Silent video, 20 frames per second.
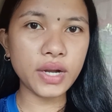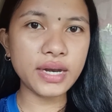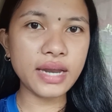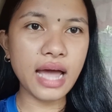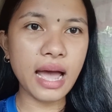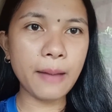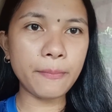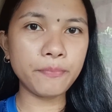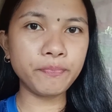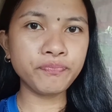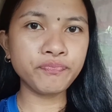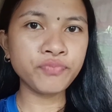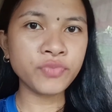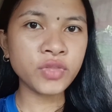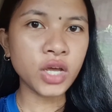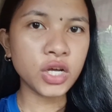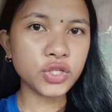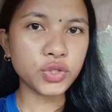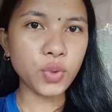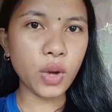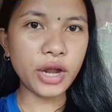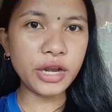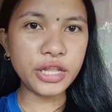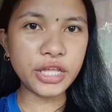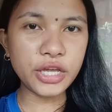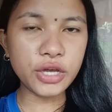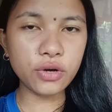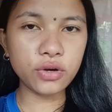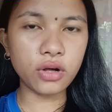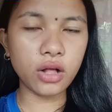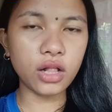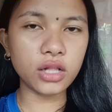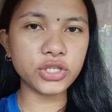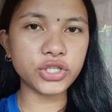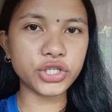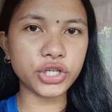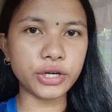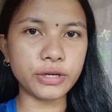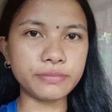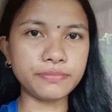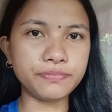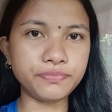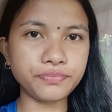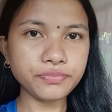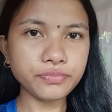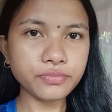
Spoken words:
adapt to a new culture.